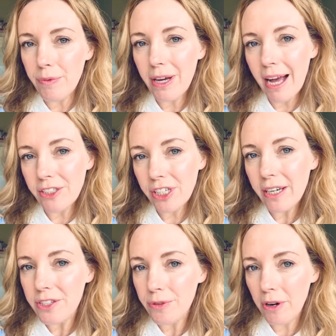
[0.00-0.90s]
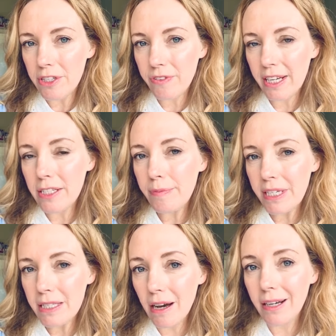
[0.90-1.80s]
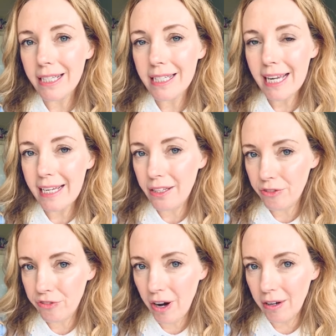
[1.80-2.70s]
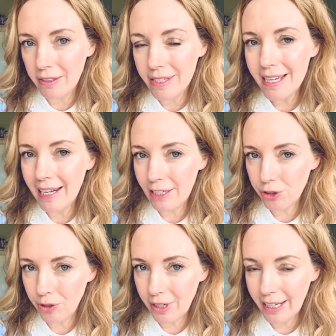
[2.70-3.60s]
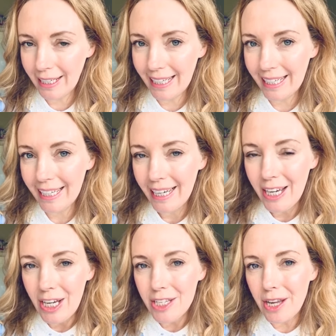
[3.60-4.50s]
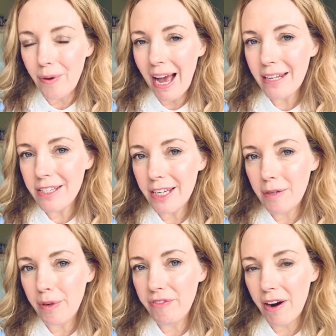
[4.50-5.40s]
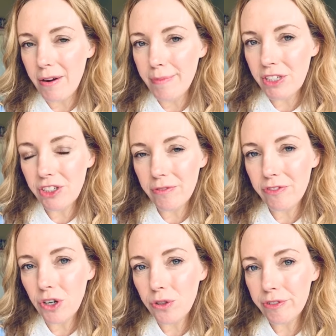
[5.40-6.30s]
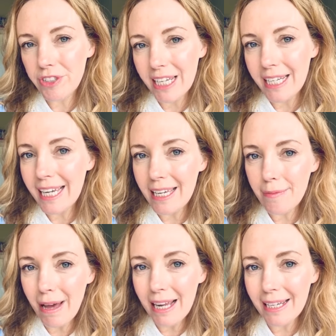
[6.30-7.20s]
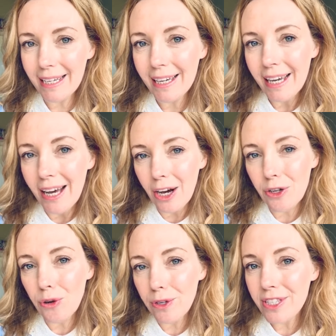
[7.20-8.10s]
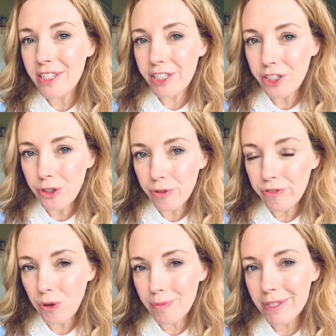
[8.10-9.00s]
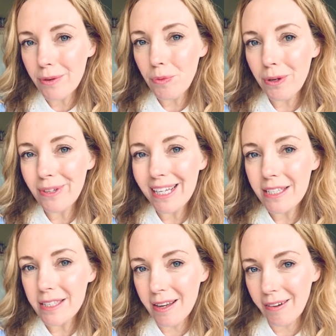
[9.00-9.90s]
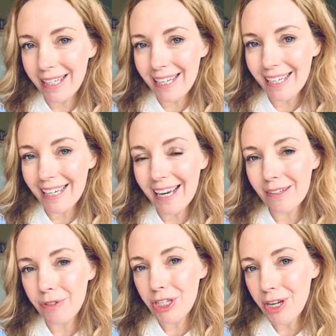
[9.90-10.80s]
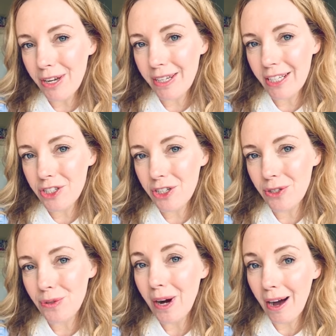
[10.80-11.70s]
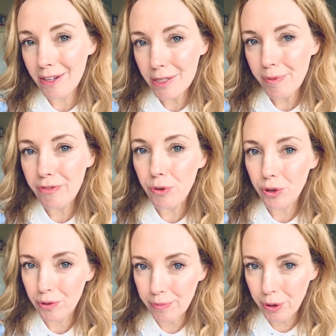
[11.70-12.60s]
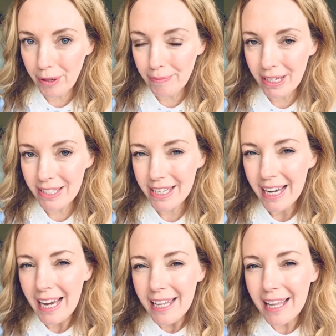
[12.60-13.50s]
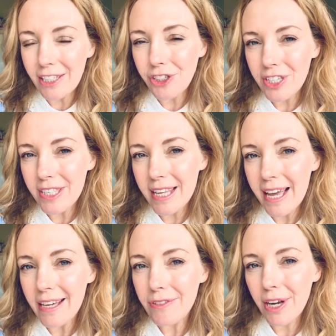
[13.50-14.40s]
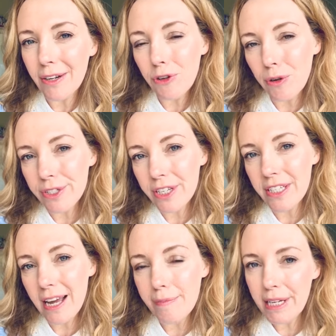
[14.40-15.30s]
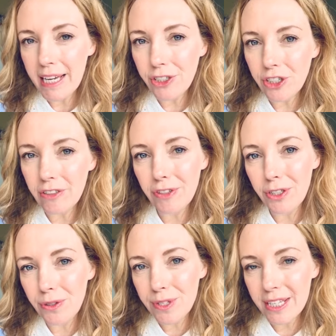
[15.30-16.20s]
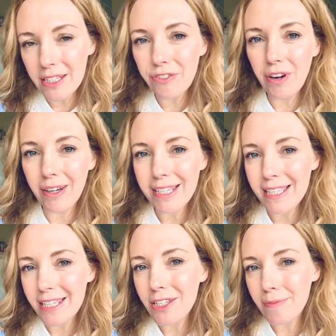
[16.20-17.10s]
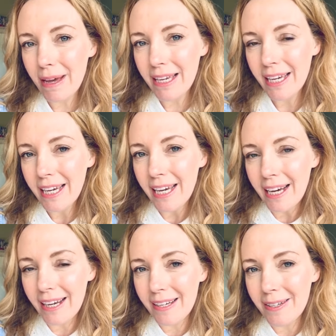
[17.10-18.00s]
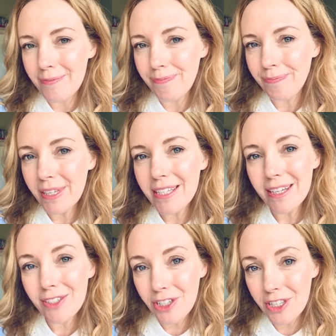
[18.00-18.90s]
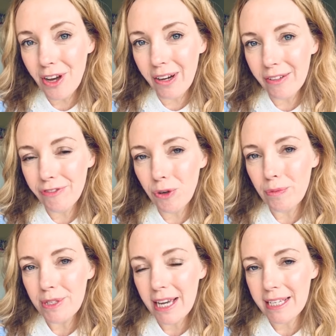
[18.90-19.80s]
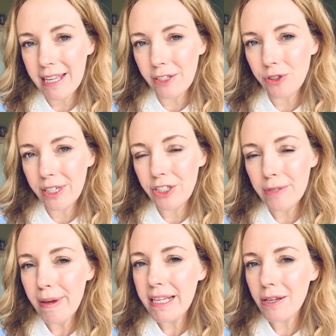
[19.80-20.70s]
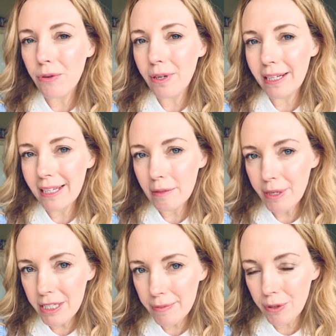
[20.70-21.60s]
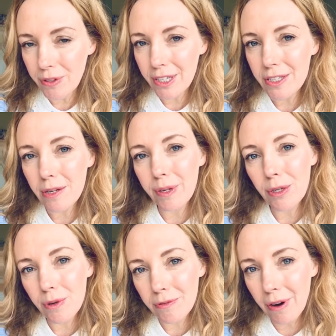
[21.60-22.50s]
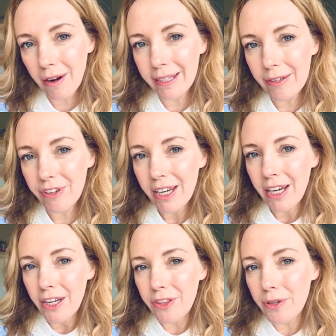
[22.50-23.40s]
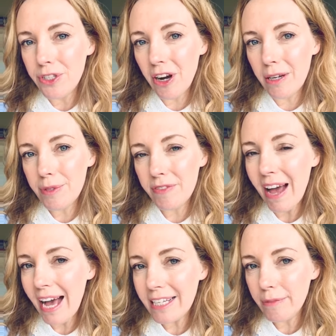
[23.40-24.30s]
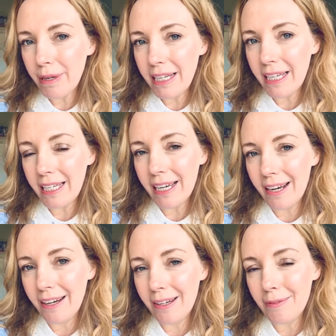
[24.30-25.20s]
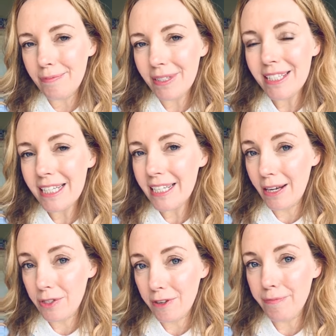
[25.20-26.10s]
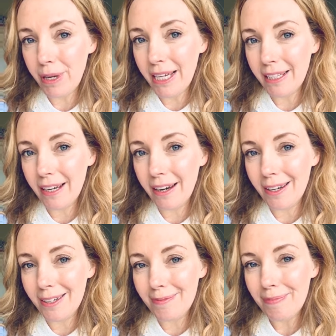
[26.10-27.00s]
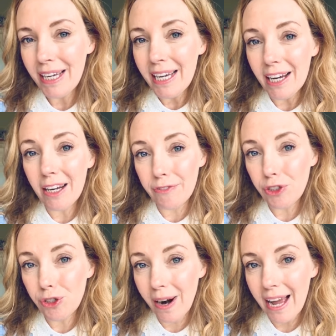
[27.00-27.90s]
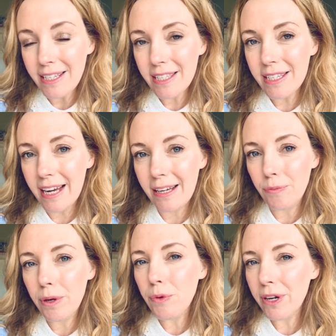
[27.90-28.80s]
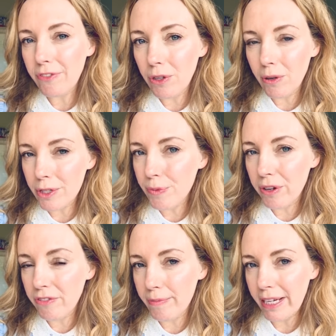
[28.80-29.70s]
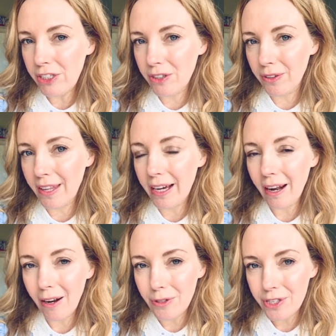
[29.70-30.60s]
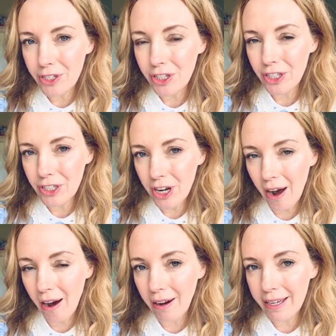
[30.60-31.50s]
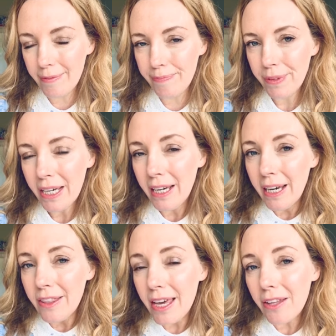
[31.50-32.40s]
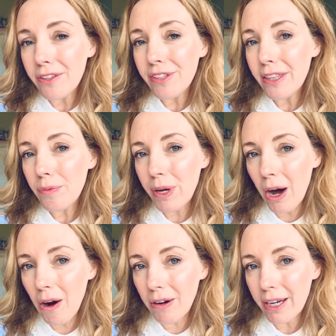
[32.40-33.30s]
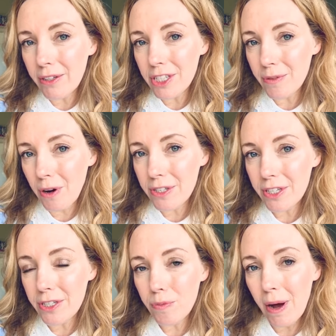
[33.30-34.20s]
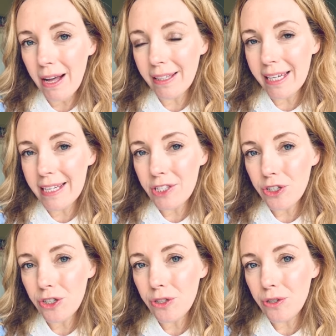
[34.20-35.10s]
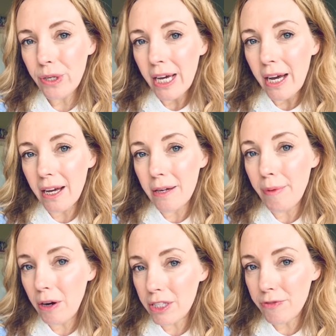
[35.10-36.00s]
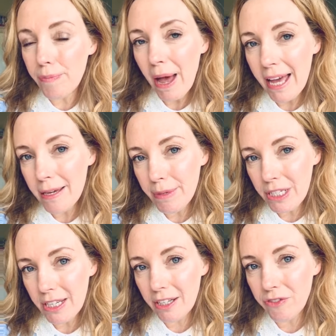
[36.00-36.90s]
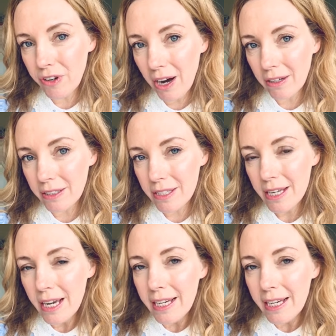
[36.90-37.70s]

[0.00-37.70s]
We're actually going to ask for that to be signed in advance electronically. So Hannah's going to be very much involved in emailing across digital forms that will need signing and returning to us before your appointment. That just saves kind of cross-contamination of using devices to make to sign forms, etc. It just makes it all a little bit smoother, so when you arrive those types of admin details have been kind of addressed, and we will give you lots more information on that closer to the time. The other thing that we are going to ask as well is to ask for payment in advance.